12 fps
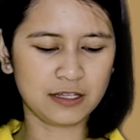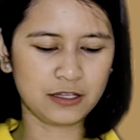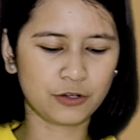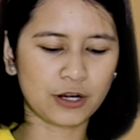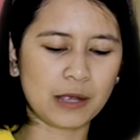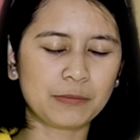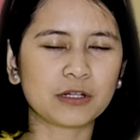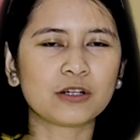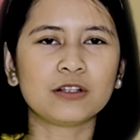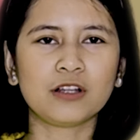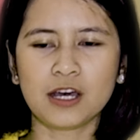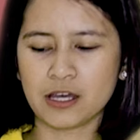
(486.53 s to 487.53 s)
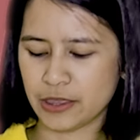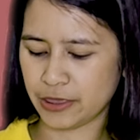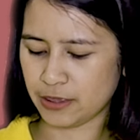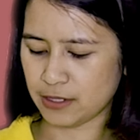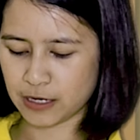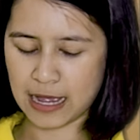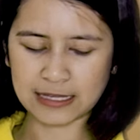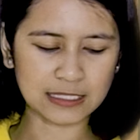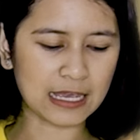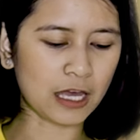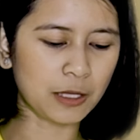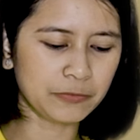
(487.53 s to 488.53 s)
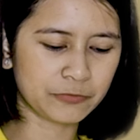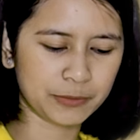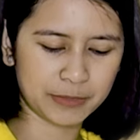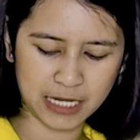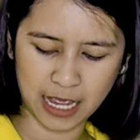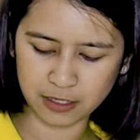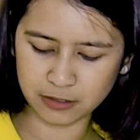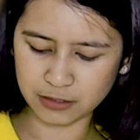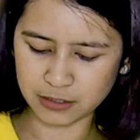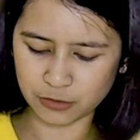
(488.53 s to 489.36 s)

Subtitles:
grab a cloth, ask help from an adult